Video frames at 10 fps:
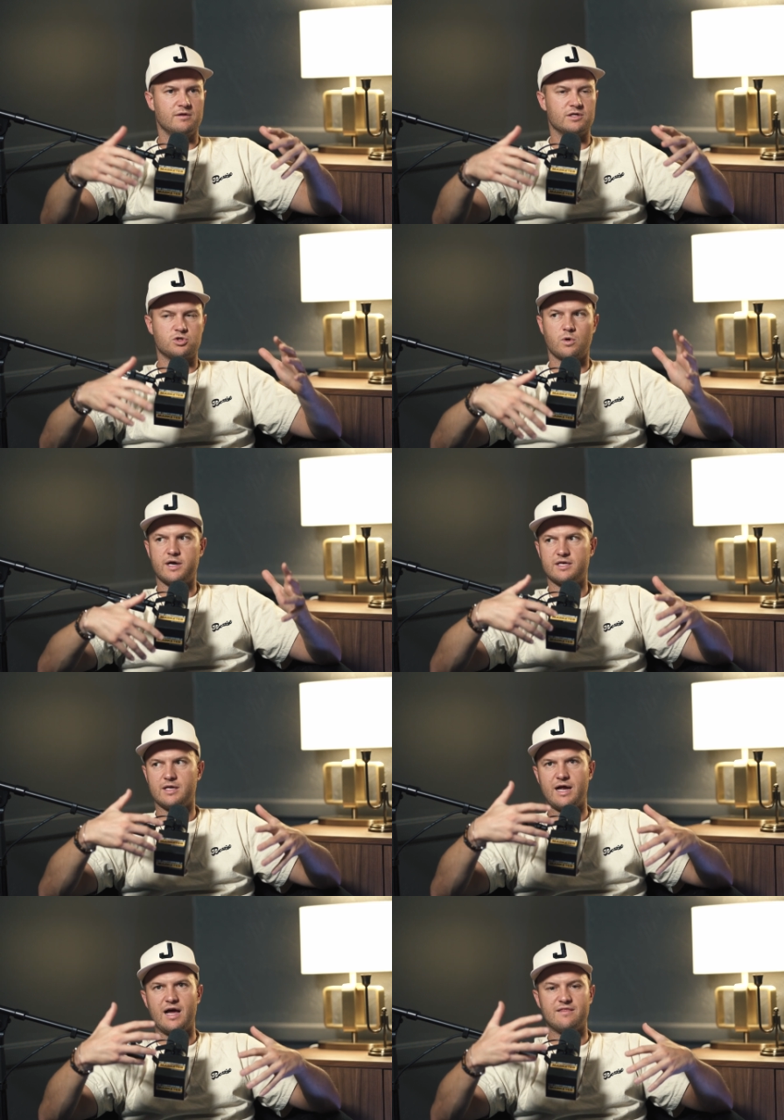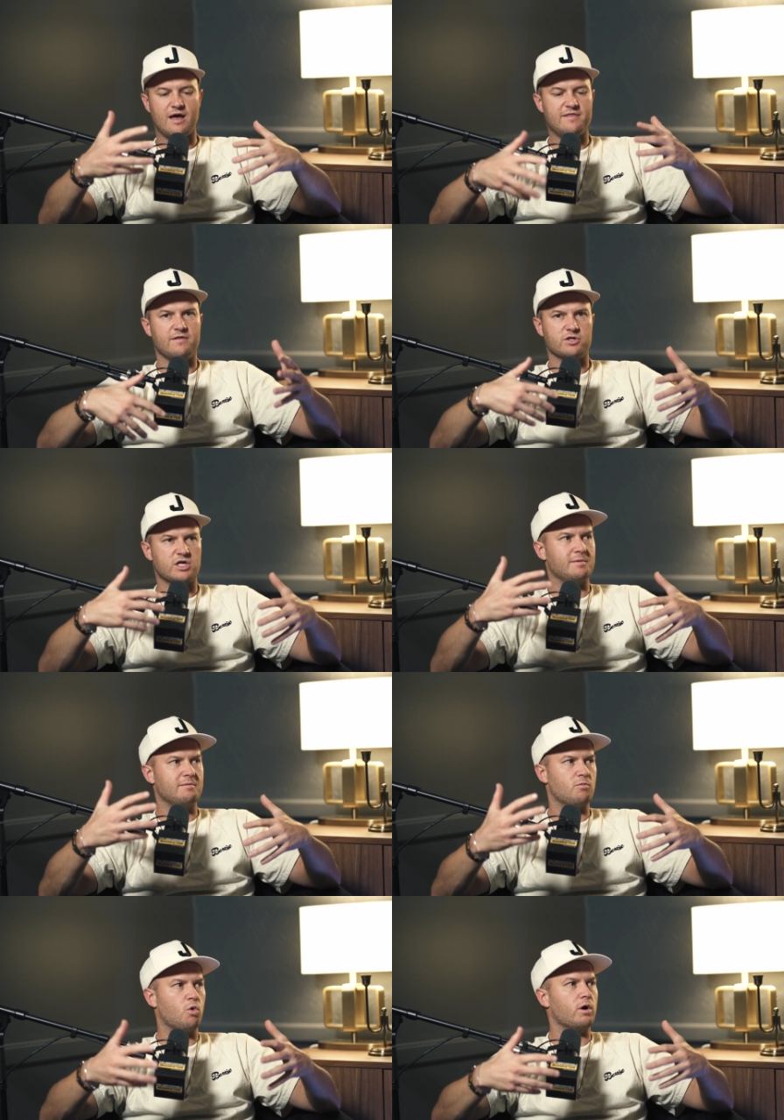The story, like, I think there's going to be
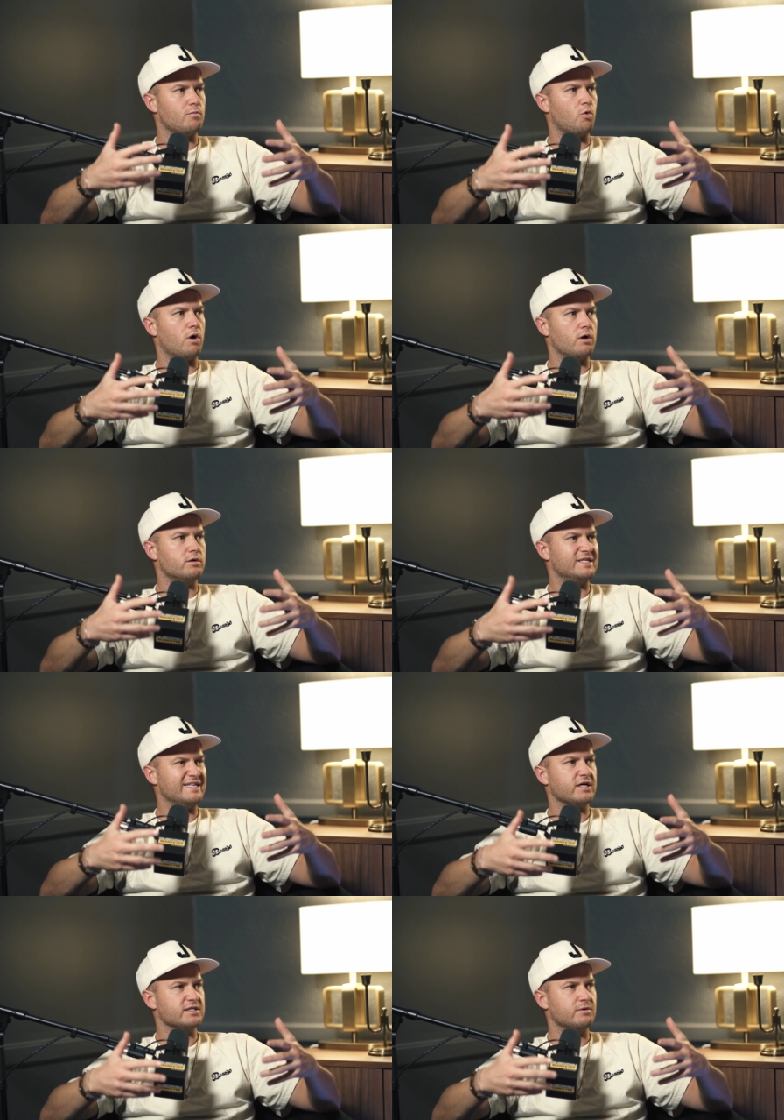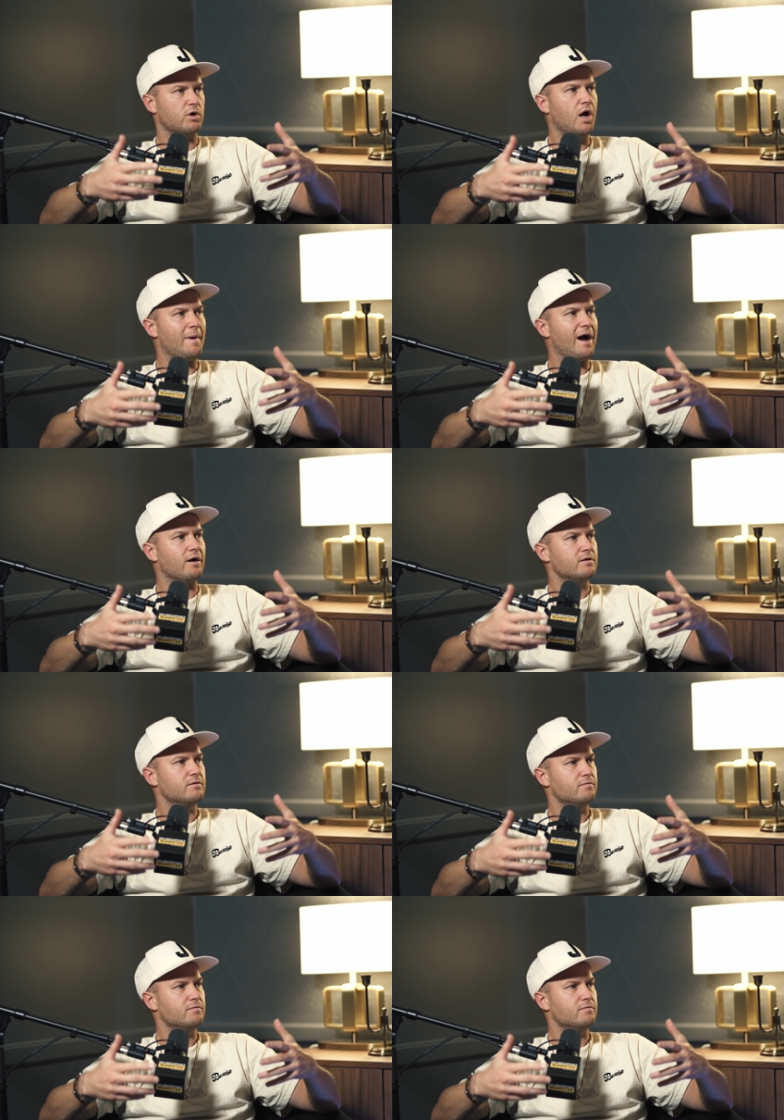more and more details that will come out,